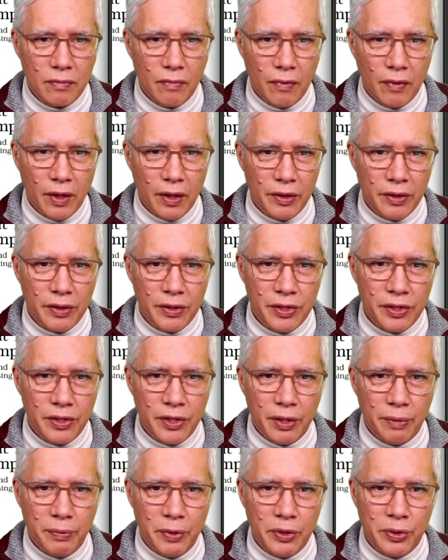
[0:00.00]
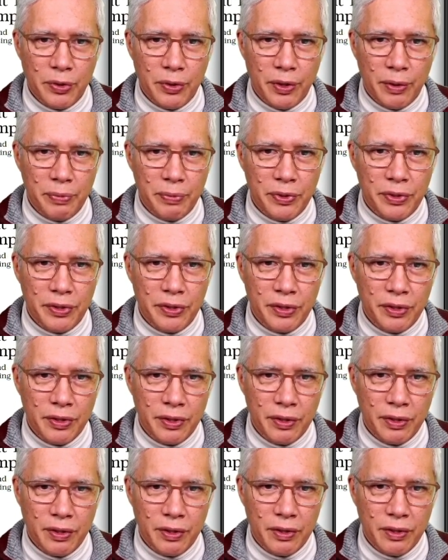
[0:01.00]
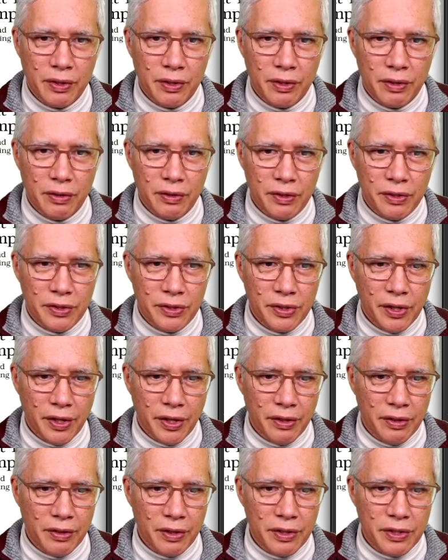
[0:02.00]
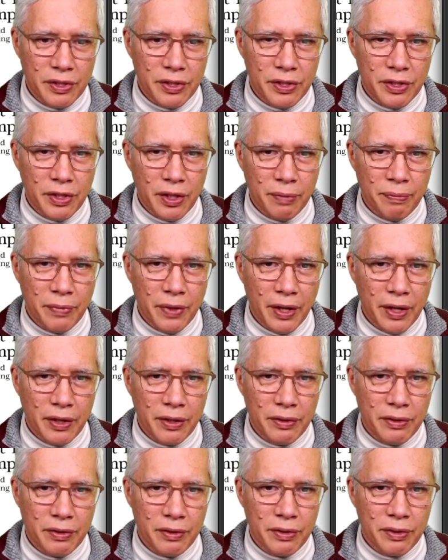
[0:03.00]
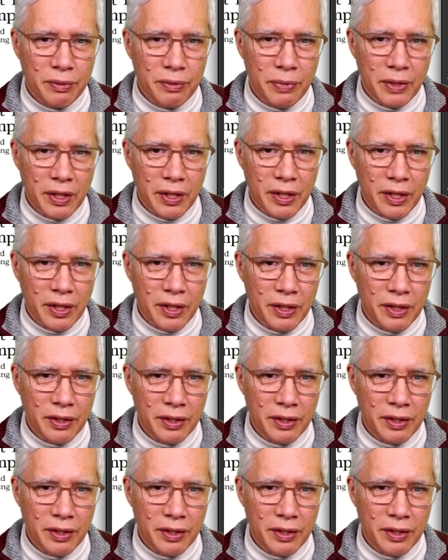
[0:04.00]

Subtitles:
that the stubbed trips, it's like, let's stub that to be